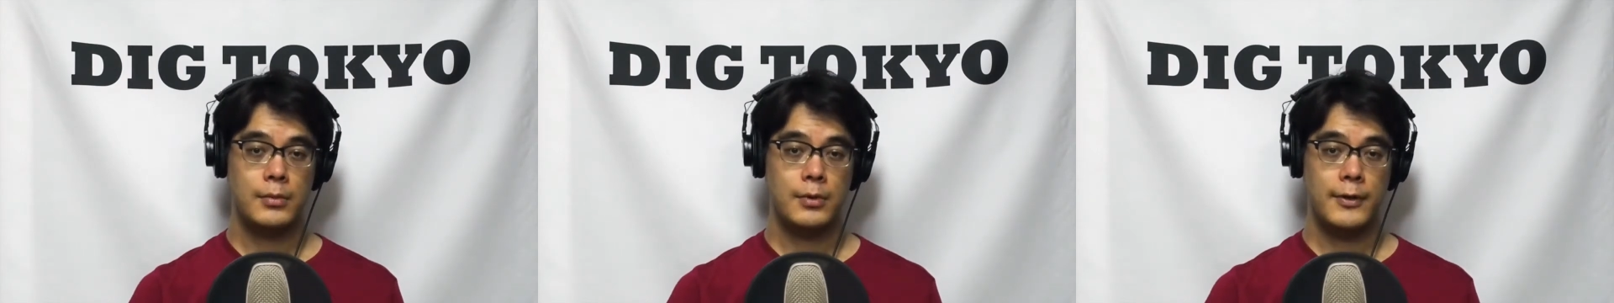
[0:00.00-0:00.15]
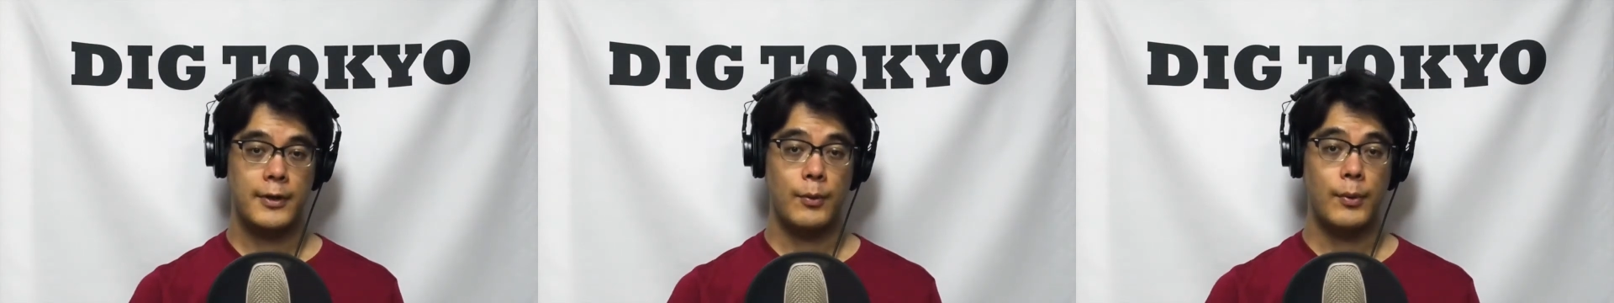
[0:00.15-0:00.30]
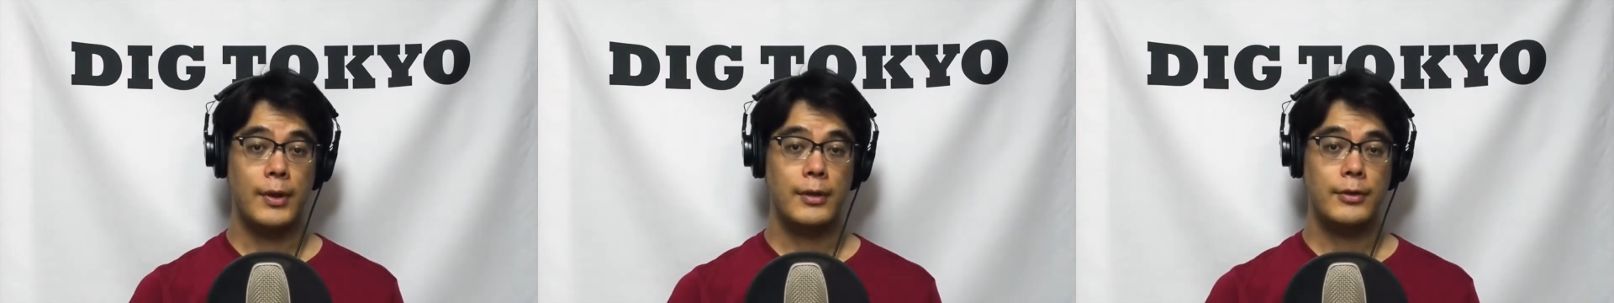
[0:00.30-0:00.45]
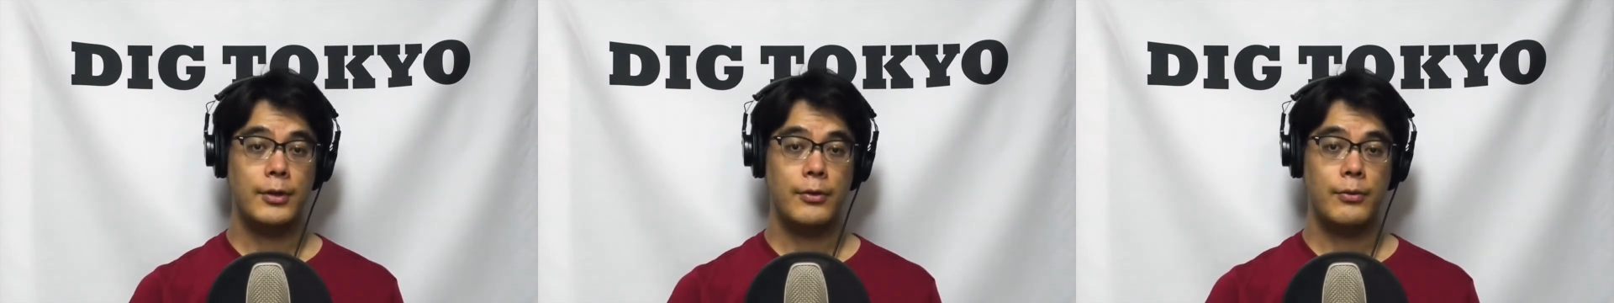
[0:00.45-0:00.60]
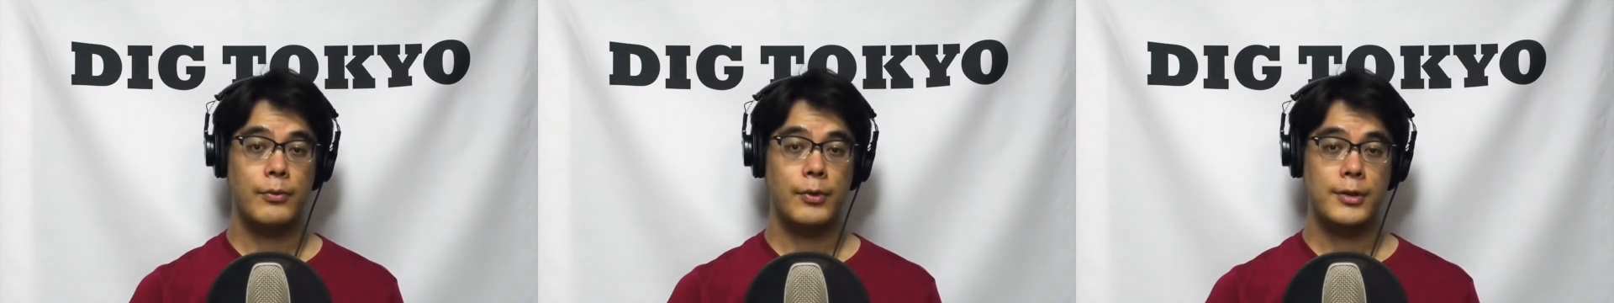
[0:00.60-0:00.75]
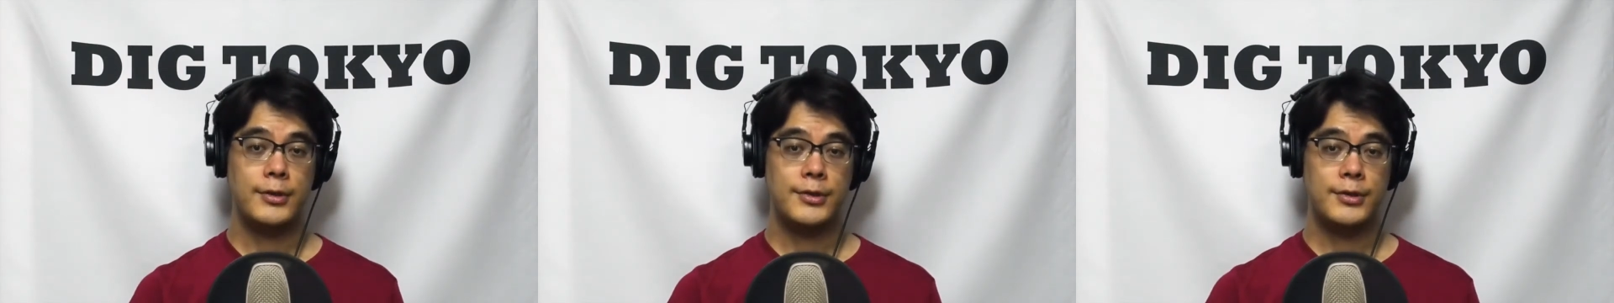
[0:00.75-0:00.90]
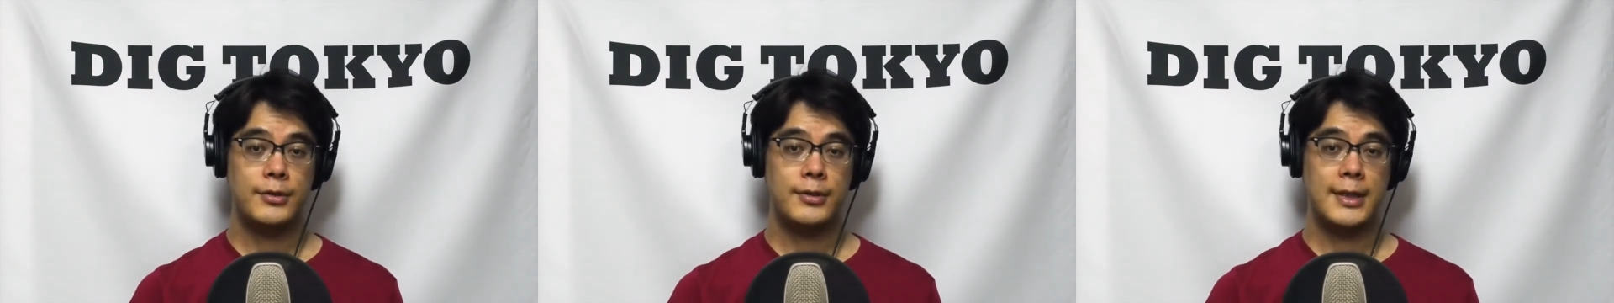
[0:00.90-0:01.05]
The well-known
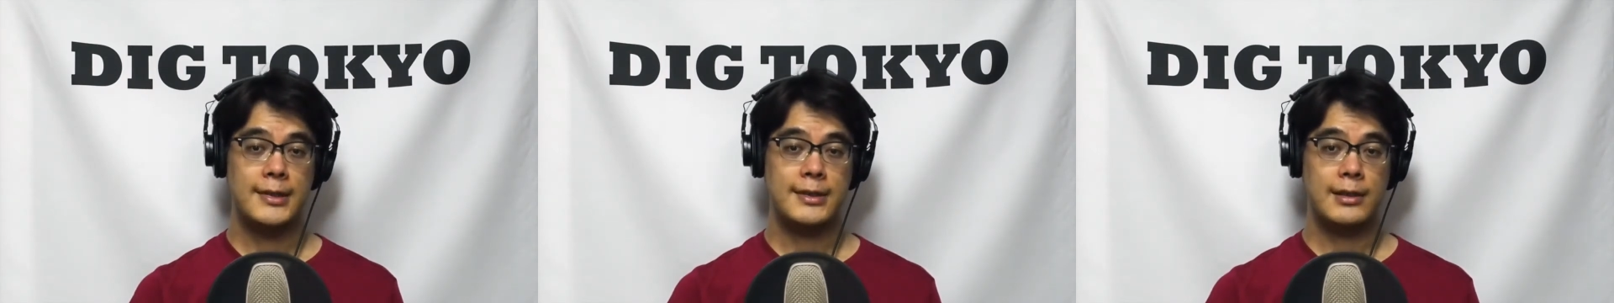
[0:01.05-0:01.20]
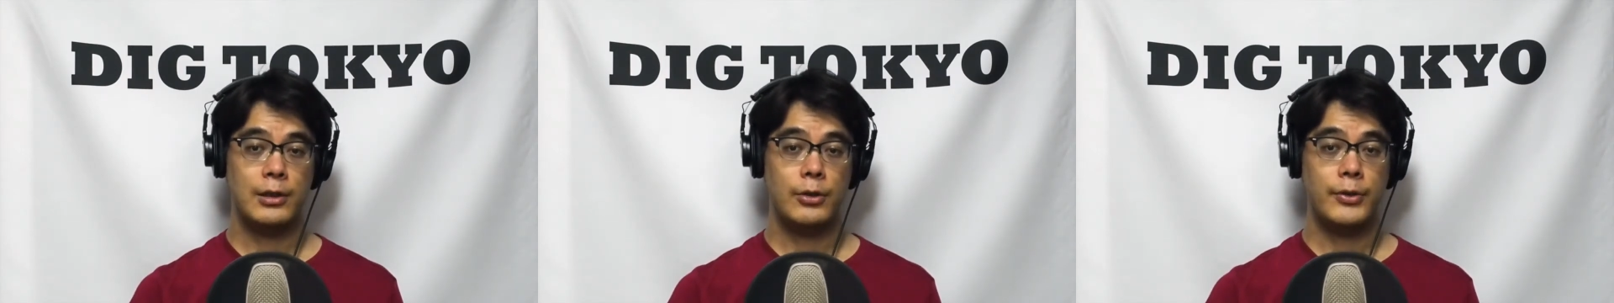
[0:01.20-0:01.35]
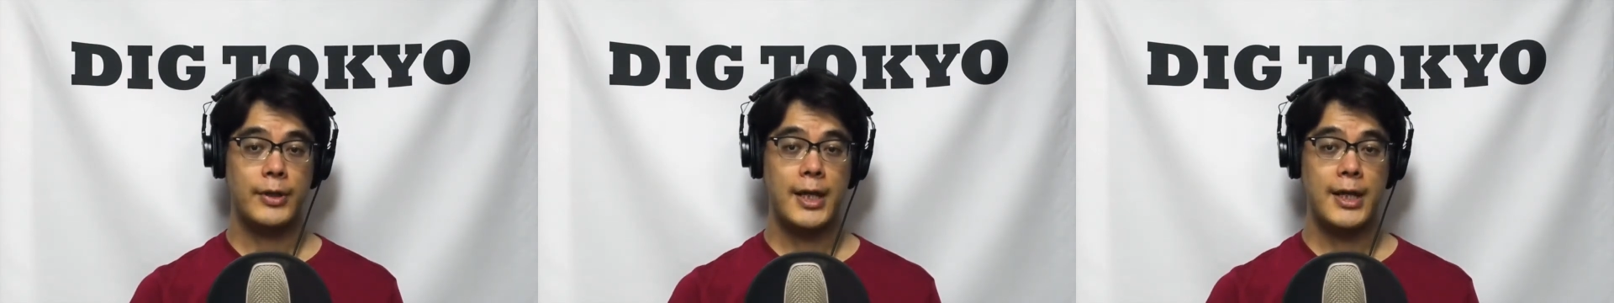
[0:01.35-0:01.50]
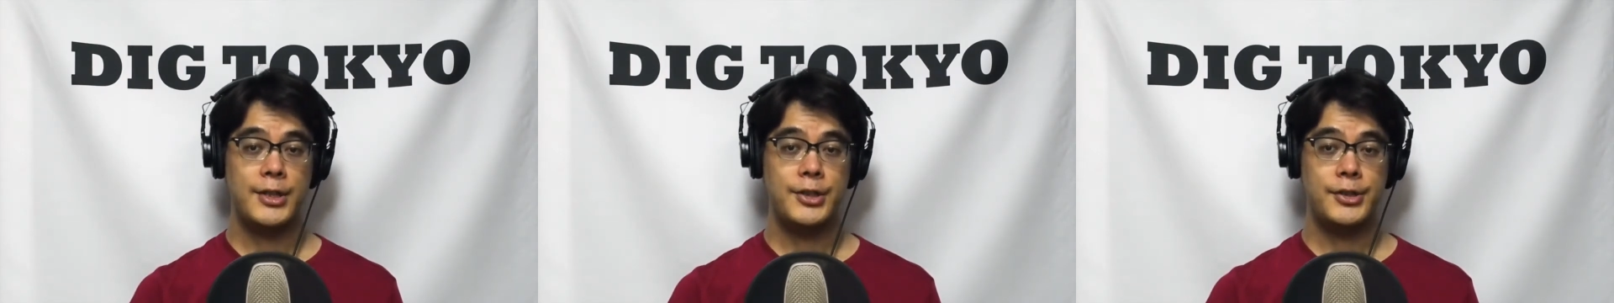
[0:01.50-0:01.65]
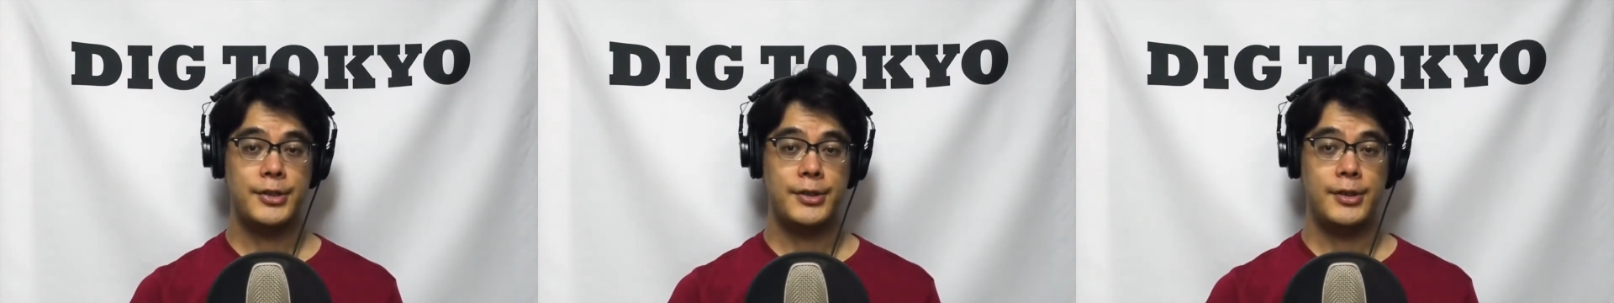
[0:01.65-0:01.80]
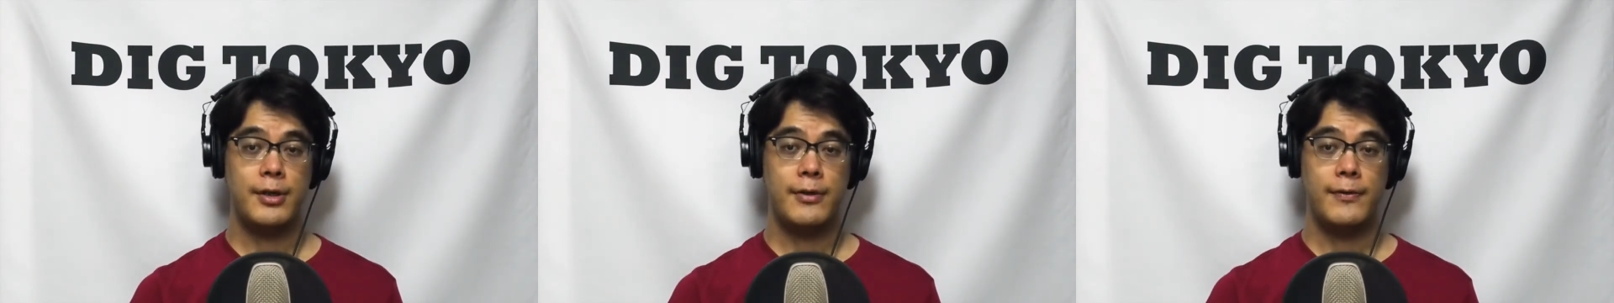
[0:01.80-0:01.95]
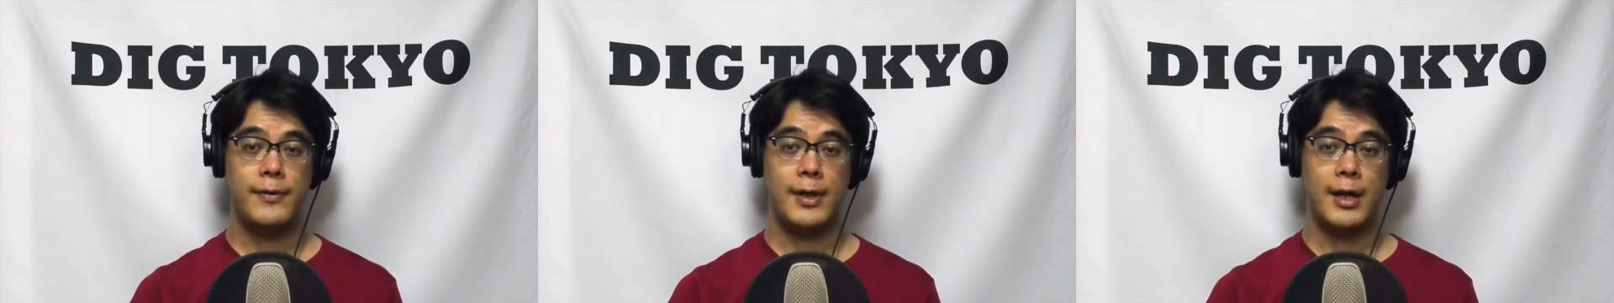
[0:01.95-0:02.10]
roaster has a location near the